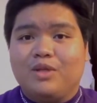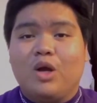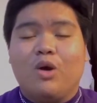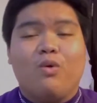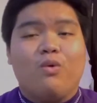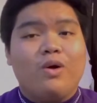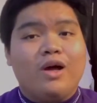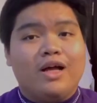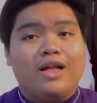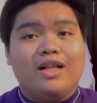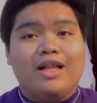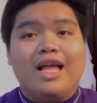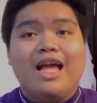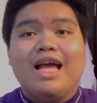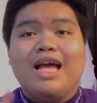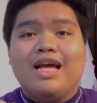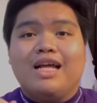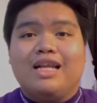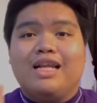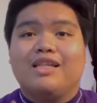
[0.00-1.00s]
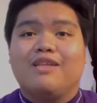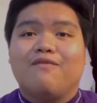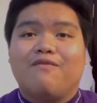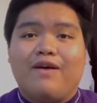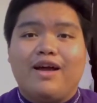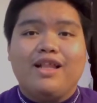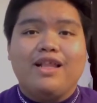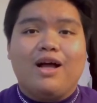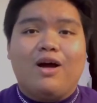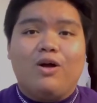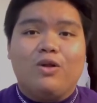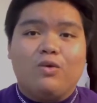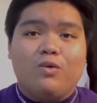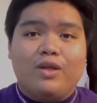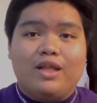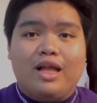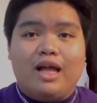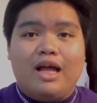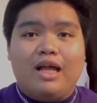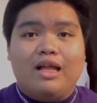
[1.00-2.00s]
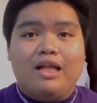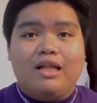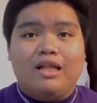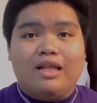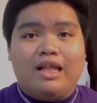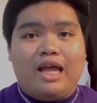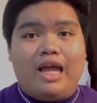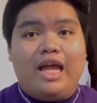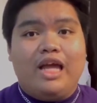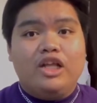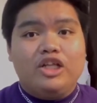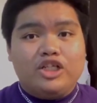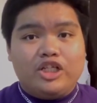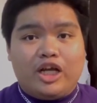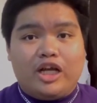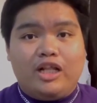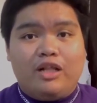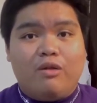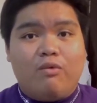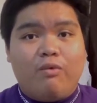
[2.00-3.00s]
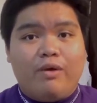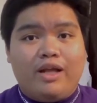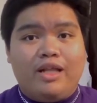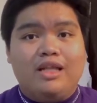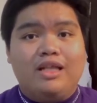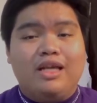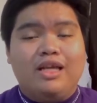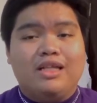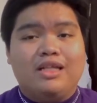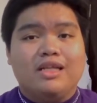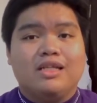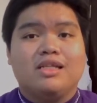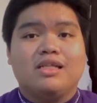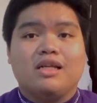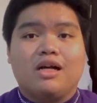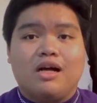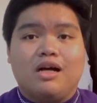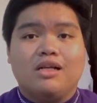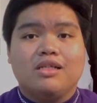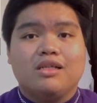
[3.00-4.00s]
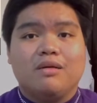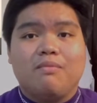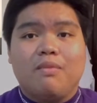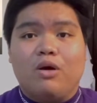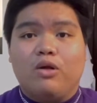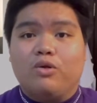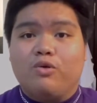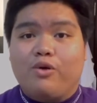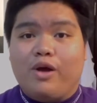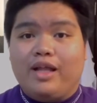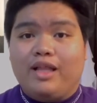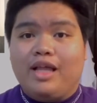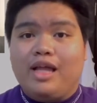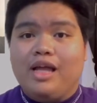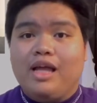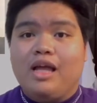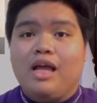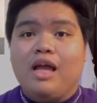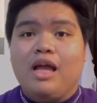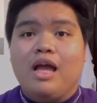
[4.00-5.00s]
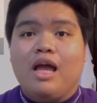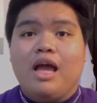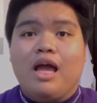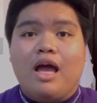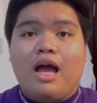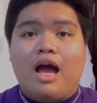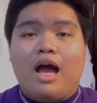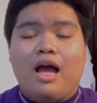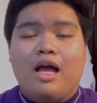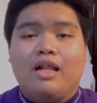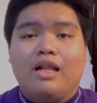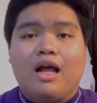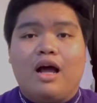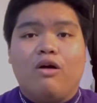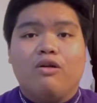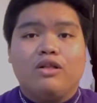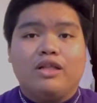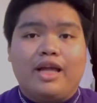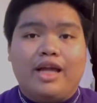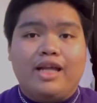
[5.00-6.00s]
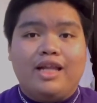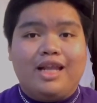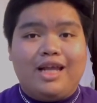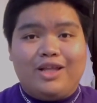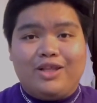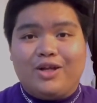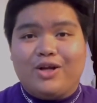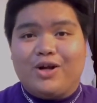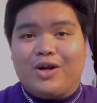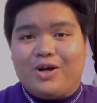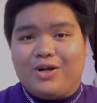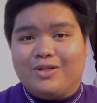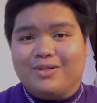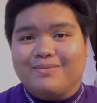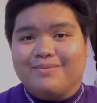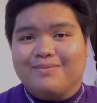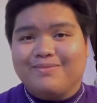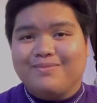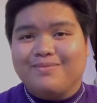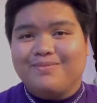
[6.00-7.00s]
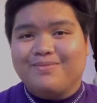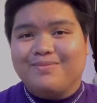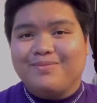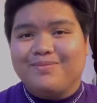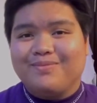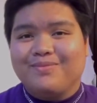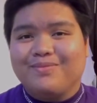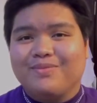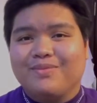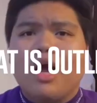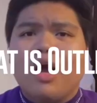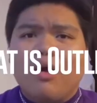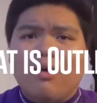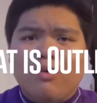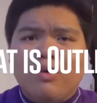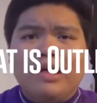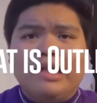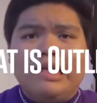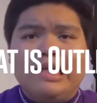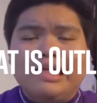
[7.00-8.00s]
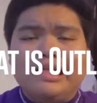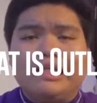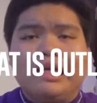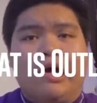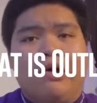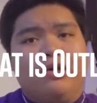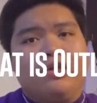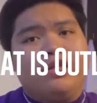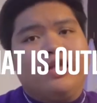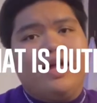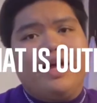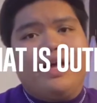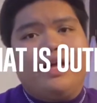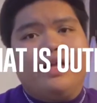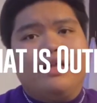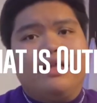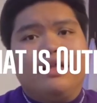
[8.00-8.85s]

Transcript: Well, let's find out with the Angel when he discuss about writing an outline later on. What is outline?